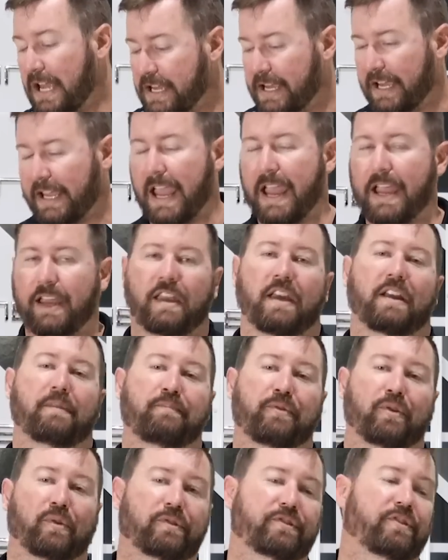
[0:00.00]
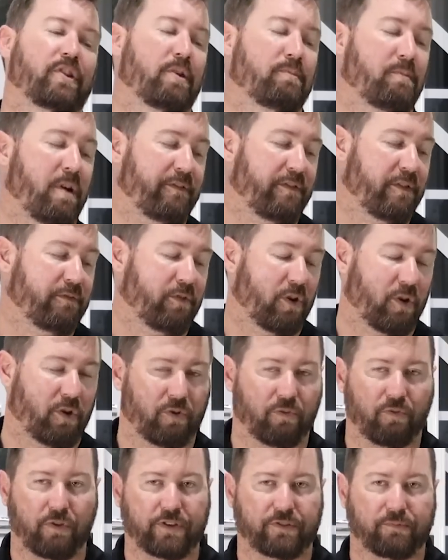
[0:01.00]
You can get a pure sine wave
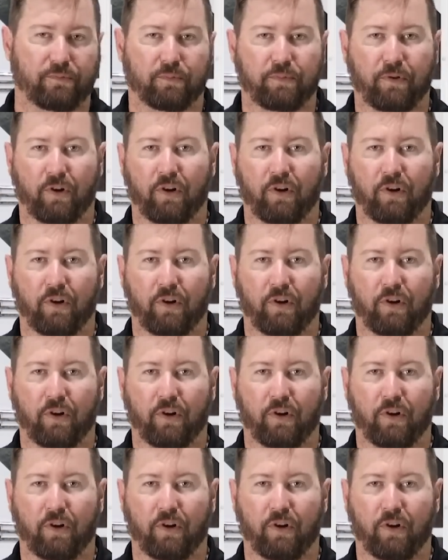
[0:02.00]
inverter at reasonable